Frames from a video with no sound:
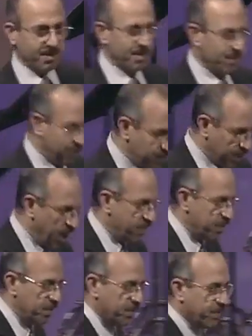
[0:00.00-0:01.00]
For
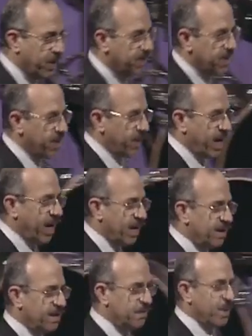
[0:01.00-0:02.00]
government fell in our
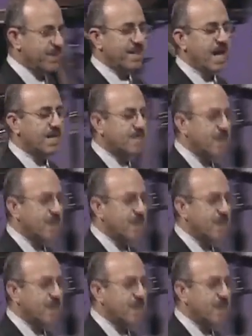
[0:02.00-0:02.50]
hand, but that